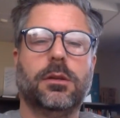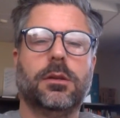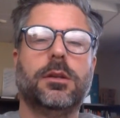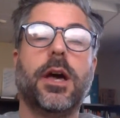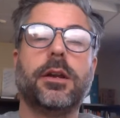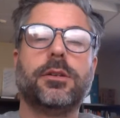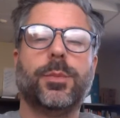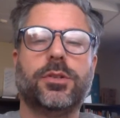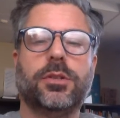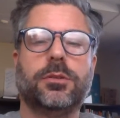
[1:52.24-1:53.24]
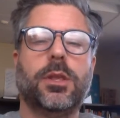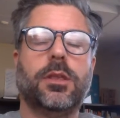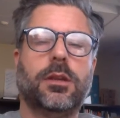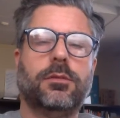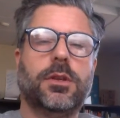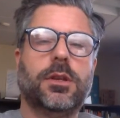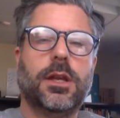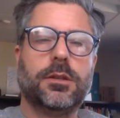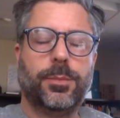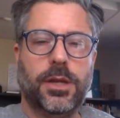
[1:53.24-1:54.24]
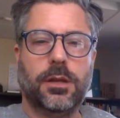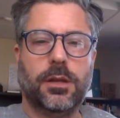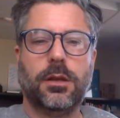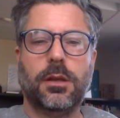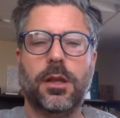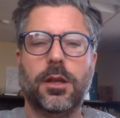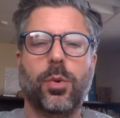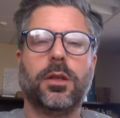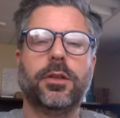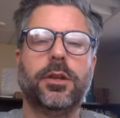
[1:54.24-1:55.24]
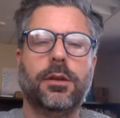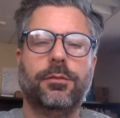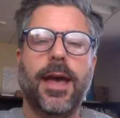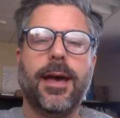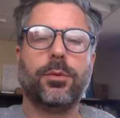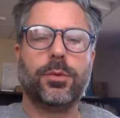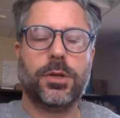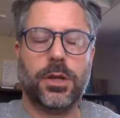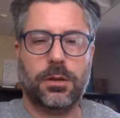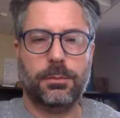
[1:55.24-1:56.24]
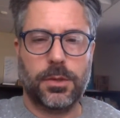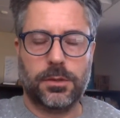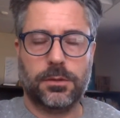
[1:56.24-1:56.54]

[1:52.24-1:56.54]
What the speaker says: not as much as we think of it as being equality of outcome.